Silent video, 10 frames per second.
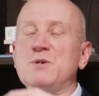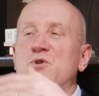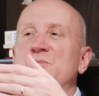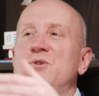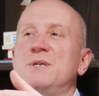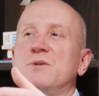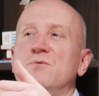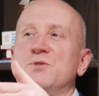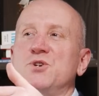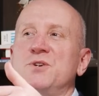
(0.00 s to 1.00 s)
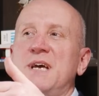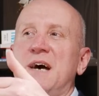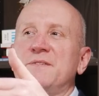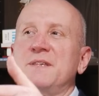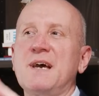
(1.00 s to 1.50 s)
was your musical journey
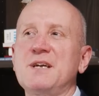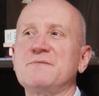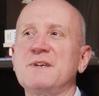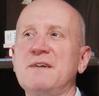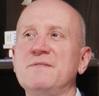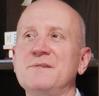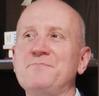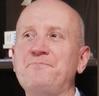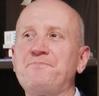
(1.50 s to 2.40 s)
after the age of 11?